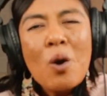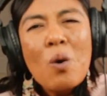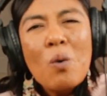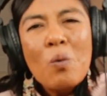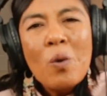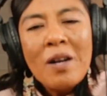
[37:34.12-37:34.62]

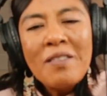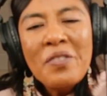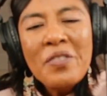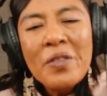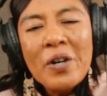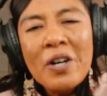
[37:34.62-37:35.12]
What
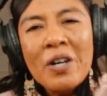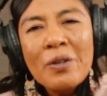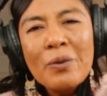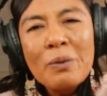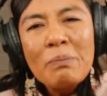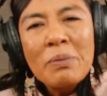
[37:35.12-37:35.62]
thought
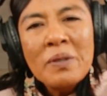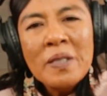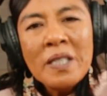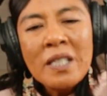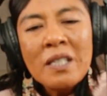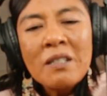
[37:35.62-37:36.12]
or
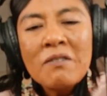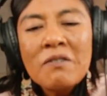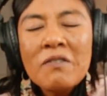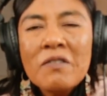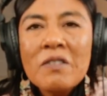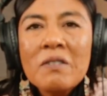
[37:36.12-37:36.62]

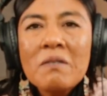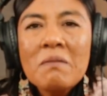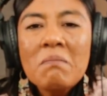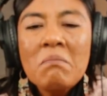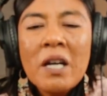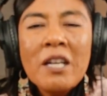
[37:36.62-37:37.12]
belief
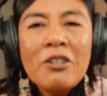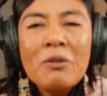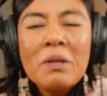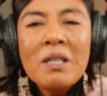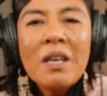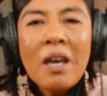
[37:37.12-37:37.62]
might you
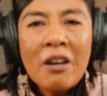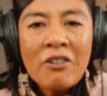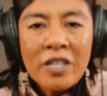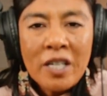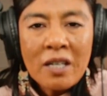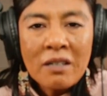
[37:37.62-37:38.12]
be
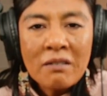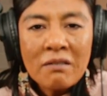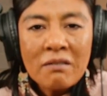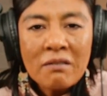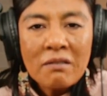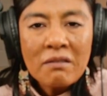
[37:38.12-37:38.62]
carrying
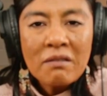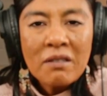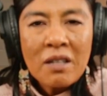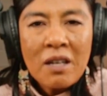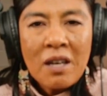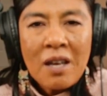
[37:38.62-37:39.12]

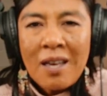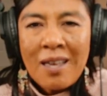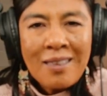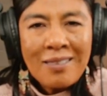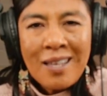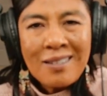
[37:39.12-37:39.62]

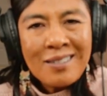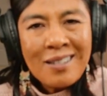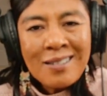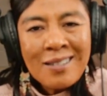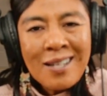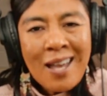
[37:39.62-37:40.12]
that
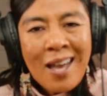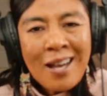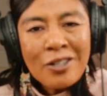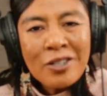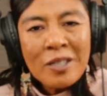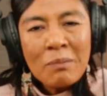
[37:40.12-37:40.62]
doesn't
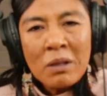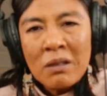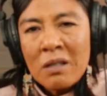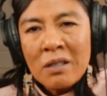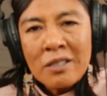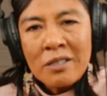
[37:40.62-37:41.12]
actually
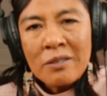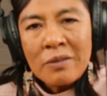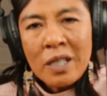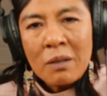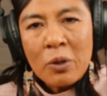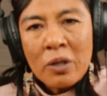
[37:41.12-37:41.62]
belong to you
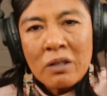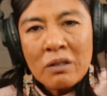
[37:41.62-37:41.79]
anymore?